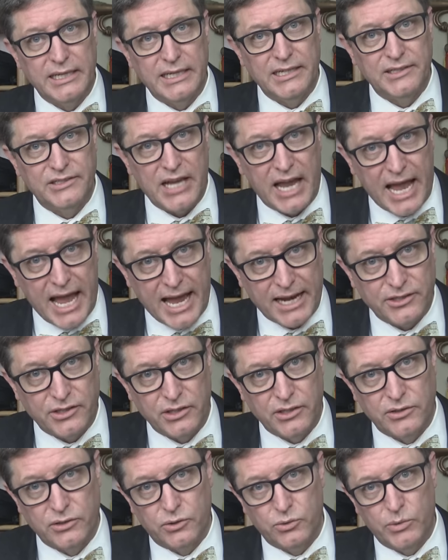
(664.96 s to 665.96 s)
his
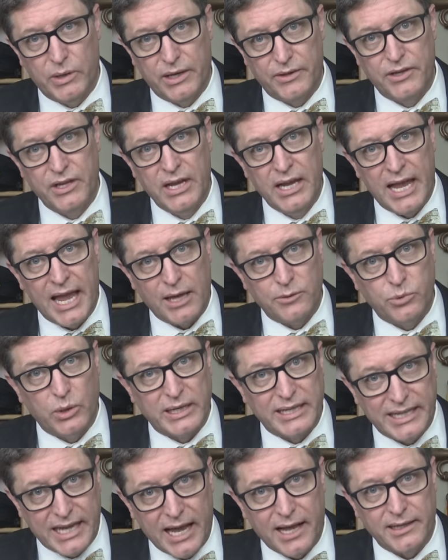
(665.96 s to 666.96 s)
actions with
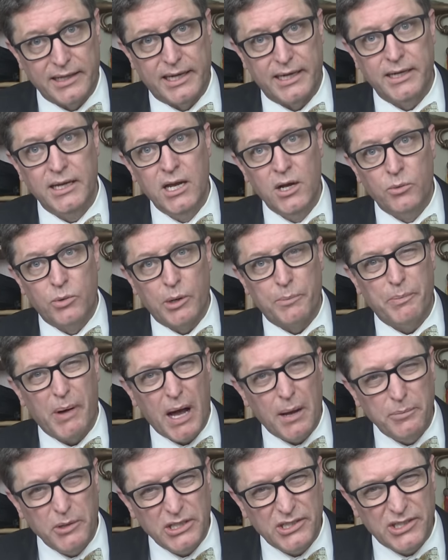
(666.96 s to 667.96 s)
Edward Kelly were
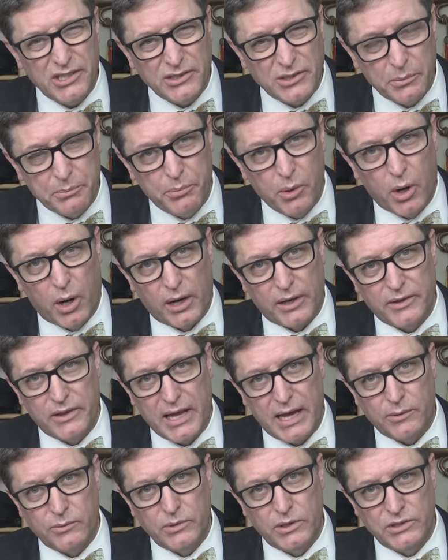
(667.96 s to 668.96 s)
published as a book
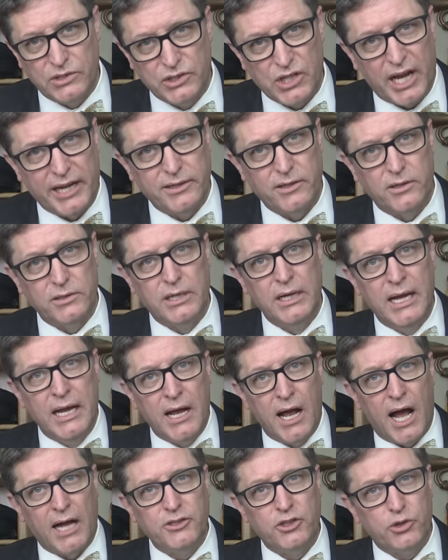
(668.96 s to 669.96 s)
that was titled
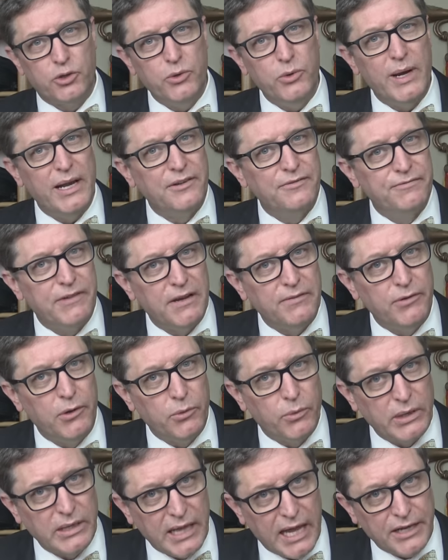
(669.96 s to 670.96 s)
A True and Faithful
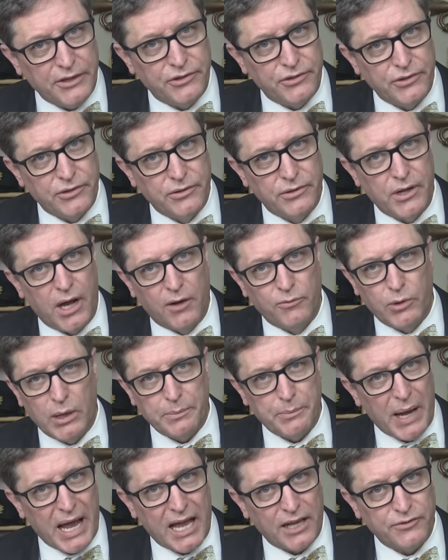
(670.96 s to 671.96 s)
Relation of
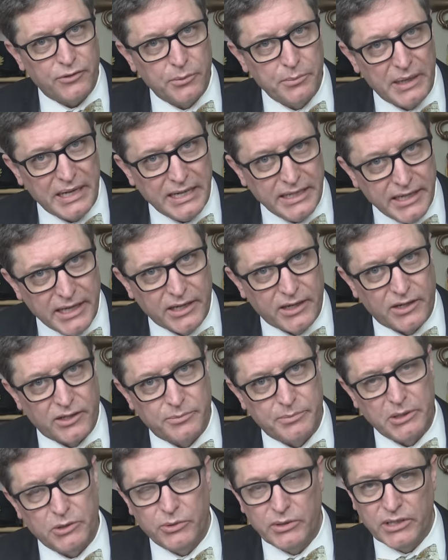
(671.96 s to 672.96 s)
What Passed for Many Years
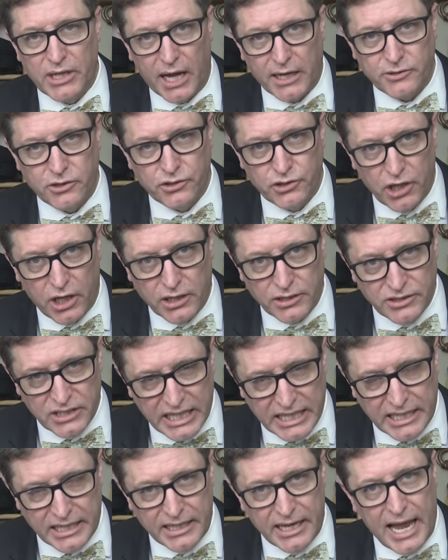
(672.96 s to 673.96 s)
Between Dr. John
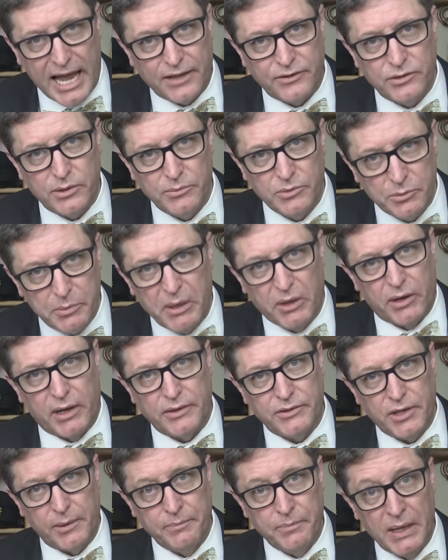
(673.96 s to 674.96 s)
Dee and Some
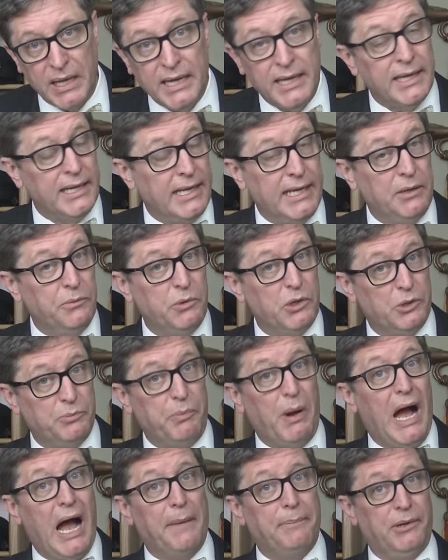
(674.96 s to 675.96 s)
Spirits. It was
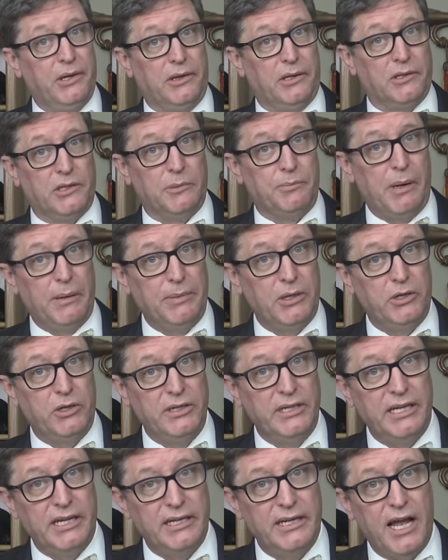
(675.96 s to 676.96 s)
popular, the public
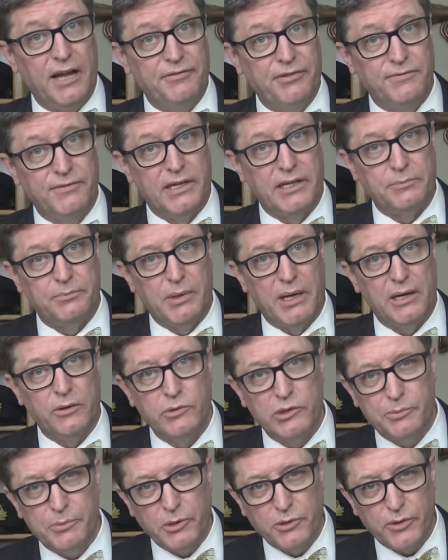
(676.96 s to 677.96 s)
couldn't get enough of it, but it
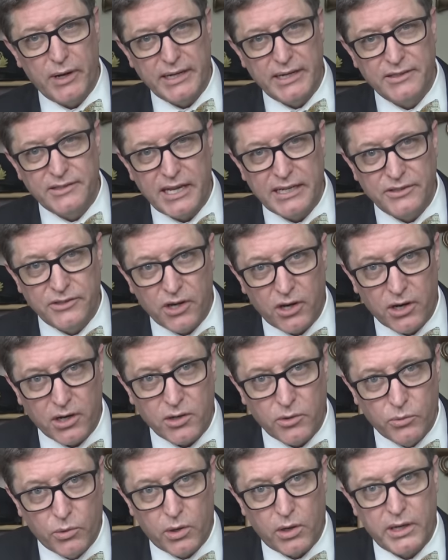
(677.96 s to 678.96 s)
was portrayed as a
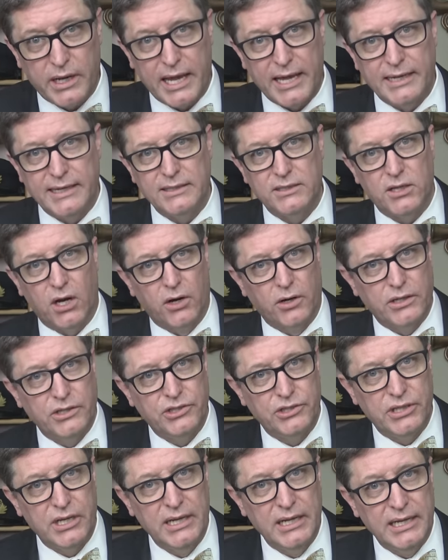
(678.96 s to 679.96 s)
dark work and it
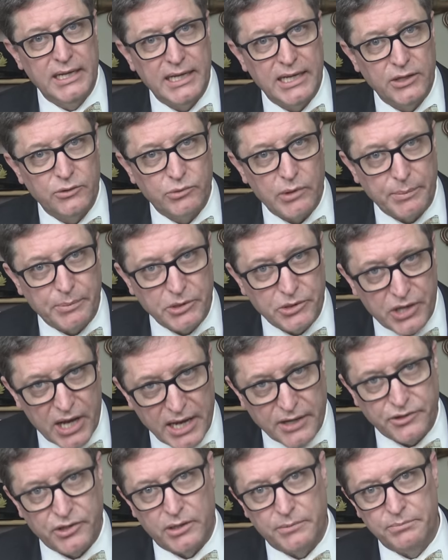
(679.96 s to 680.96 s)
tarnished his
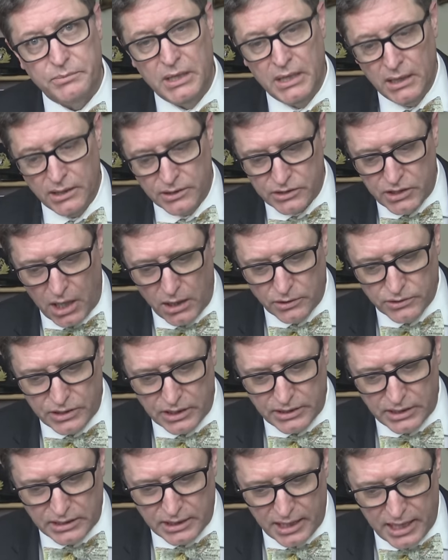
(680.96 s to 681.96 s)
reputation. Scholars
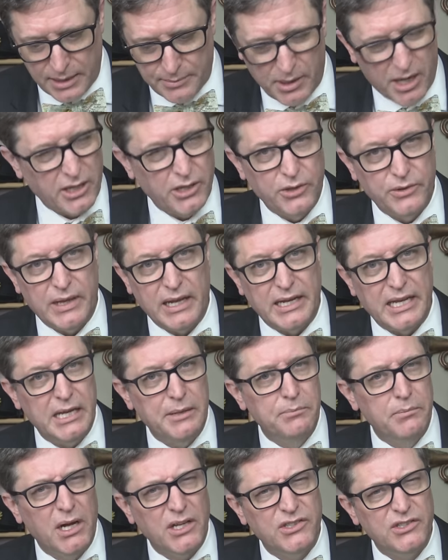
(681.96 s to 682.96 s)
at the time argued that he
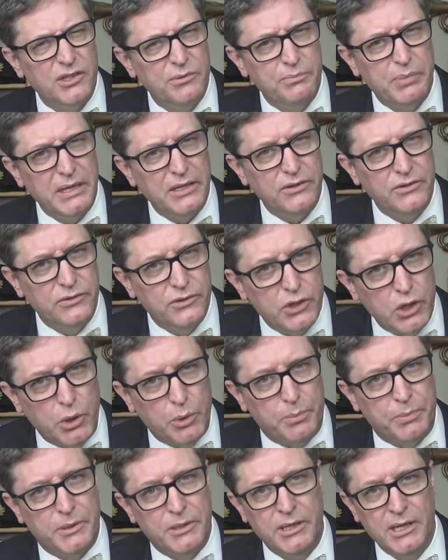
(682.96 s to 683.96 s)
must have been
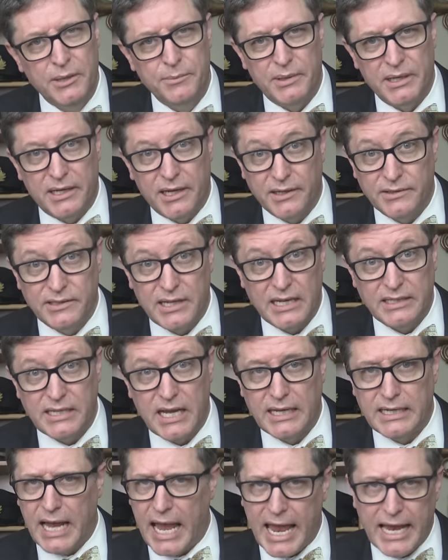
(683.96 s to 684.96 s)
duped because they
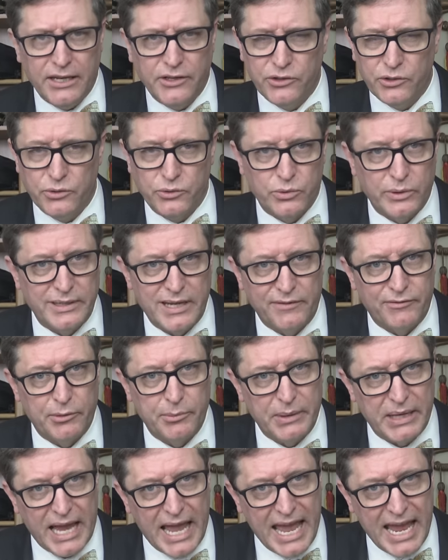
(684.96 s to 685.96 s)
said angels would never
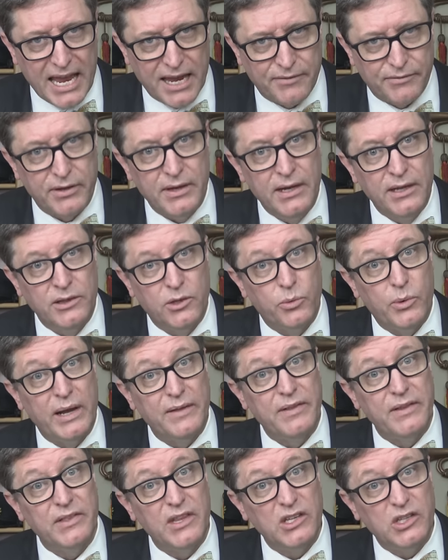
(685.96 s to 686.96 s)
behave the way
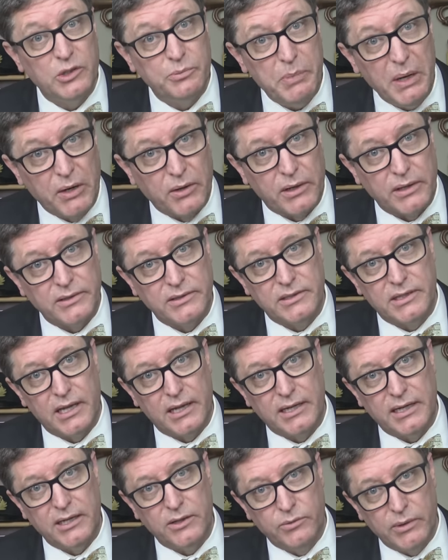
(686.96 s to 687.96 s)
that the spirits
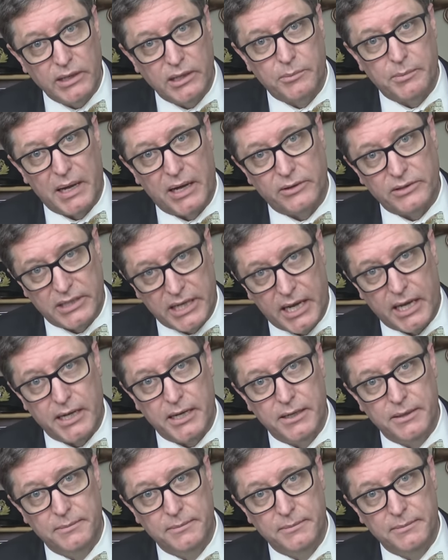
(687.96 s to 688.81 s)
that he had written about did.